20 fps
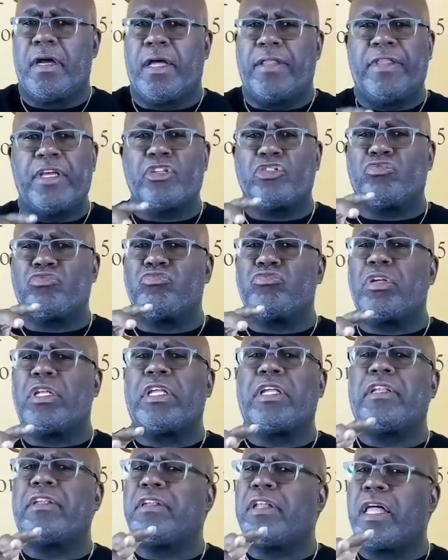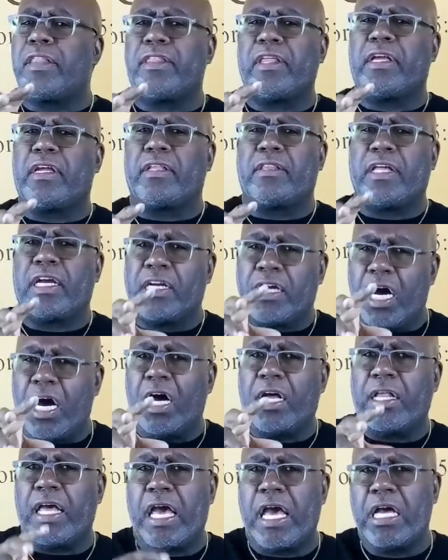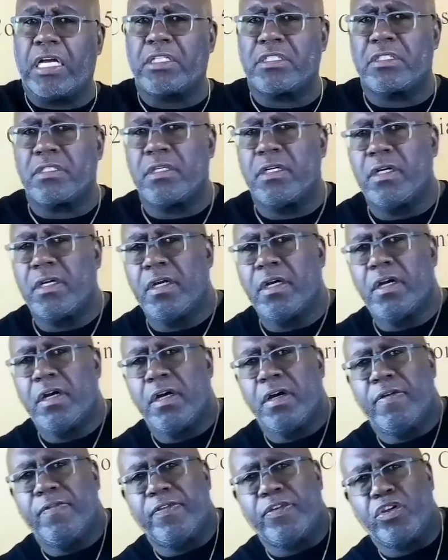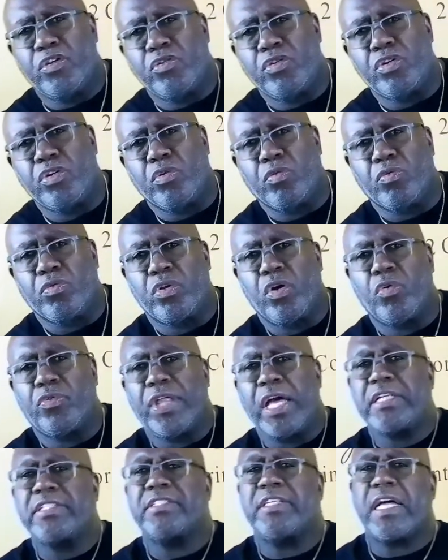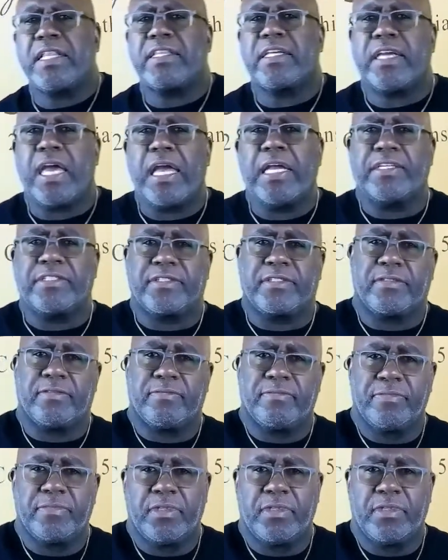and there's really nothing that God has for you to do. No, that's not the case.